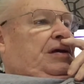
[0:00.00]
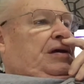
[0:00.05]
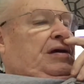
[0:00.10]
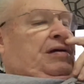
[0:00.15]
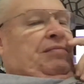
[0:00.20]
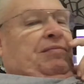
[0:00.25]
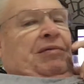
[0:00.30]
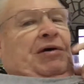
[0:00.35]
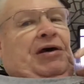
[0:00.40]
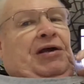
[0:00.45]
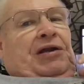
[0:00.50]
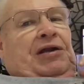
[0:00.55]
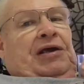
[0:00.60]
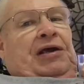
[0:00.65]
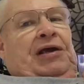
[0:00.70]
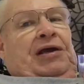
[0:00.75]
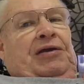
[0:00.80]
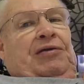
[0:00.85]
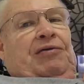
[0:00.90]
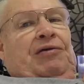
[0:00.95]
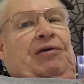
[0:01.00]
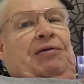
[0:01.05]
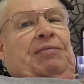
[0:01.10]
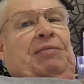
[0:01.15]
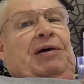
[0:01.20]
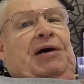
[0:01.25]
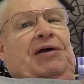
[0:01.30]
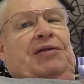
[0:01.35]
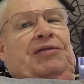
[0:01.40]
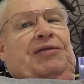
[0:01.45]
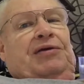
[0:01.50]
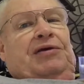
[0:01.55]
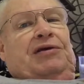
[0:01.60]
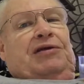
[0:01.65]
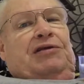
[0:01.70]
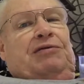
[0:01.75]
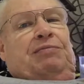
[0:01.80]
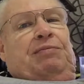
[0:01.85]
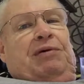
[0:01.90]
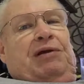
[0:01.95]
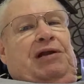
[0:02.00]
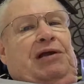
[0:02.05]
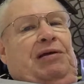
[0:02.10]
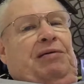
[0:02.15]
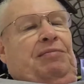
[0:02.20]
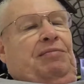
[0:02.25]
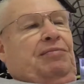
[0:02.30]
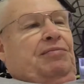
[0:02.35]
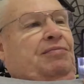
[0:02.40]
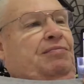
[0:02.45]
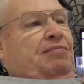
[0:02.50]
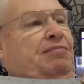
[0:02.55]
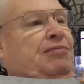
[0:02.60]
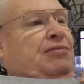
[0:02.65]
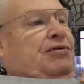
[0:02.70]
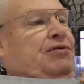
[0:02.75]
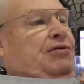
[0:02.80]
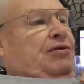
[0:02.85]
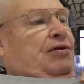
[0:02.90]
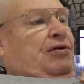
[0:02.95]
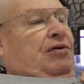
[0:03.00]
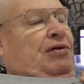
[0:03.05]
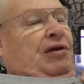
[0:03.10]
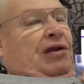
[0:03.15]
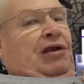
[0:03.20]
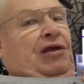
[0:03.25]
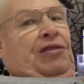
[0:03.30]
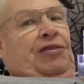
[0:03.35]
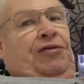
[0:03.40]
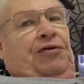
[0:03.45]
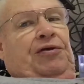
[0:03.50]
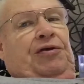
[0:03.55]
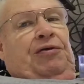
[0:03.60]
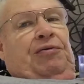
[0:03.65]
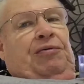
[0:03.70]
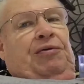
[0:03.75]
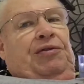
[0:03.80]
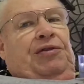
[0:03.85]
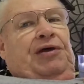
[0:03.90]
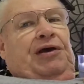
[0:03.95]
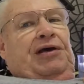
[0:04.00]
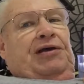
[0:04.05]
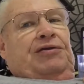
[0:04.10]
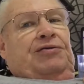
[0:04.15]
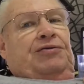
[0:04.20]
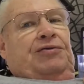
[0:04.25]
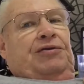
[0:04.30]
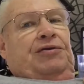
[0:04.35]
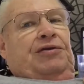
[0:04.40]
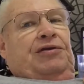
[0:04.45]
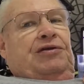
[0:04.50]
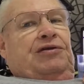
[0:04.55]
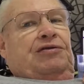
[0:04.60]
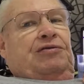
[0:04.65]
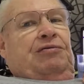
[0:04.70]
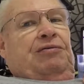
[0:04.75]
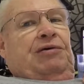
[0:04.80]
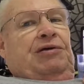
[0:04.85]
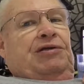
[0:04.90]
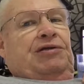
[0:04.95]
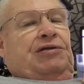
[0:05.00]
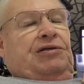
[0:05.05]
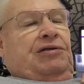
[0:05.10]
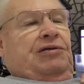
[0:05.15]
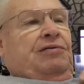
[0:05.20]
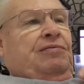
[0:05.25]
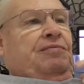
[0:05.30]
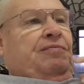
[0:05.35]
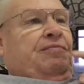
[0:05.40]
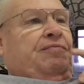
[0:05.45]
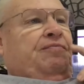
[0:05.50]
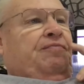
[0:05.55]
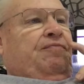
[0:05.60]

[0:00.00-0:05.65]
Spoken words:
I'm not angry about this, but I'm certainly through with answering this question.